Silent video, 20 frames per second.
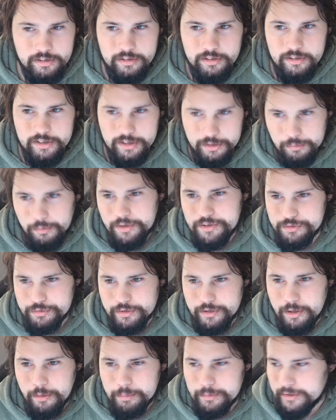It was
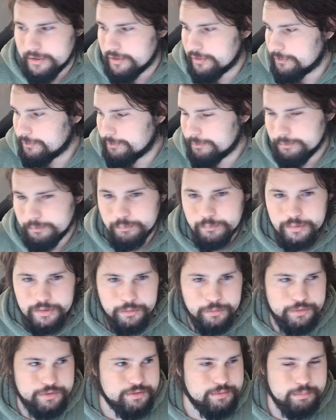reopening. It
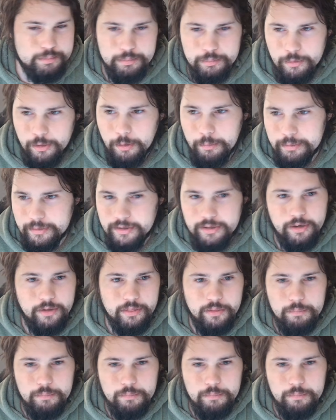was opening on the